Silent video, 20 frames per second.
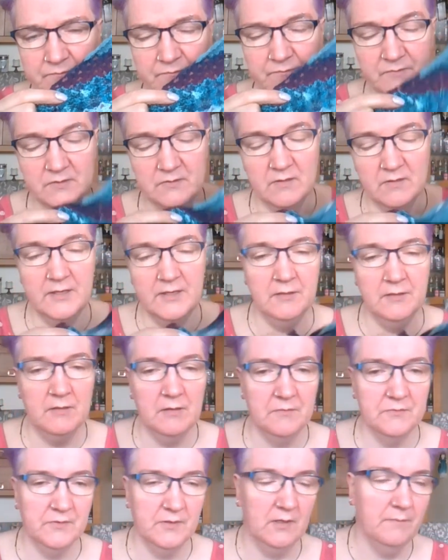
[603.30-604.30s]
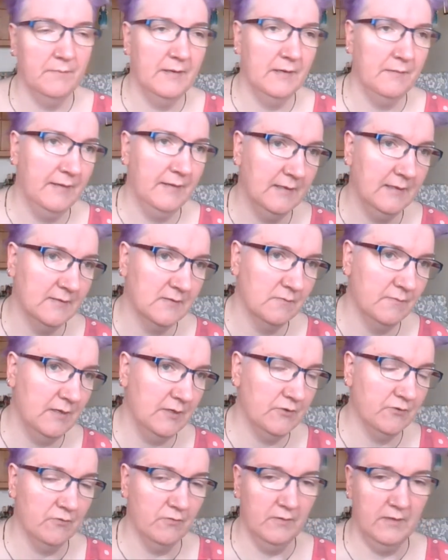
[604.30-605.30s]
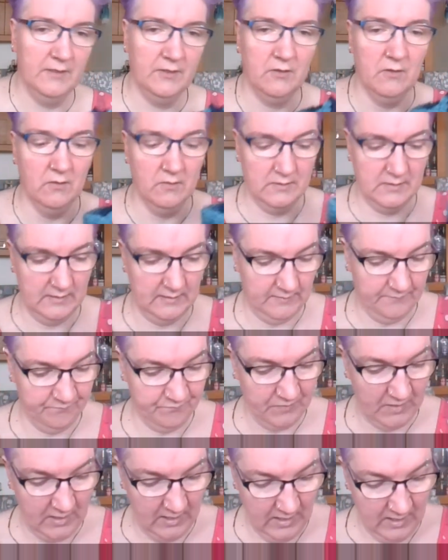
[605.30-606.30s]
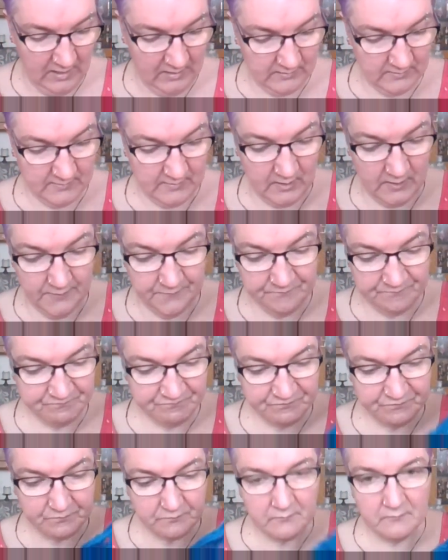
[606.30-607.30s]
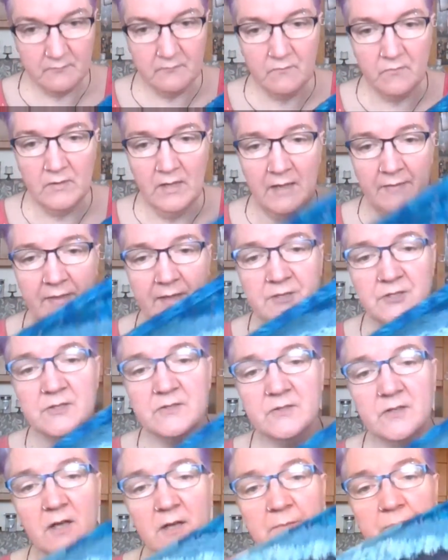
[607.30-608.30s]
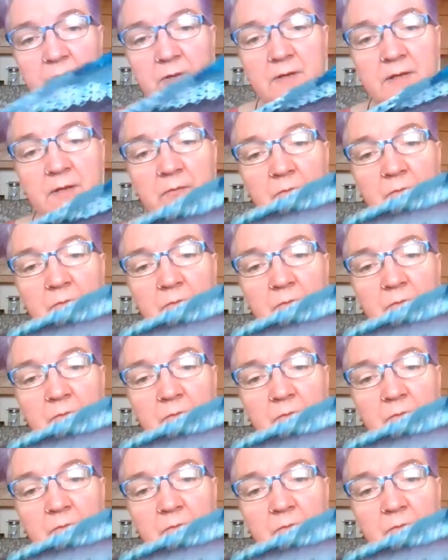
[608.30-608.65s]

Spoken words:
so I knew I wasn't going to be able to make it symmetrical, and I'd cocked it up. So I then just started putting in